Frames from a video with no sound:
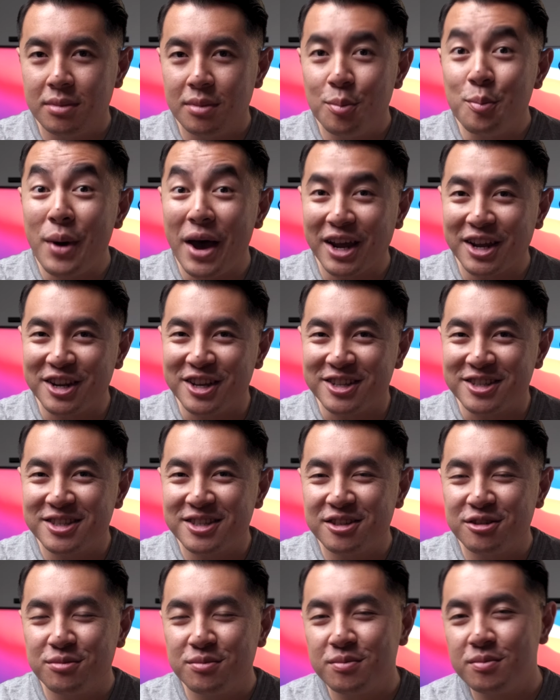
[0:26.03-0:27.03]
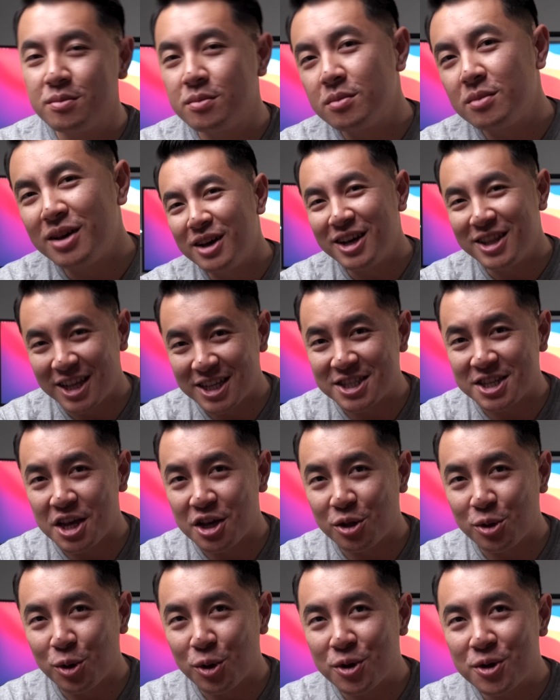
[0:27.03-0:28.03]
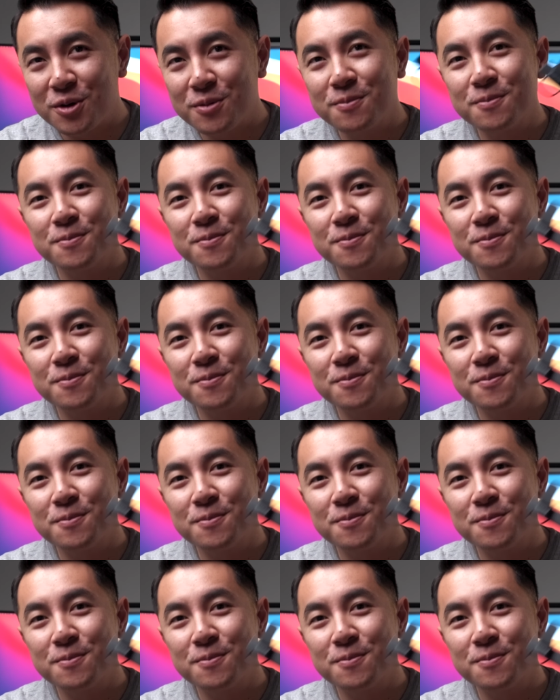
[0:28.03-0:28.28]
magnets. Let's take a look.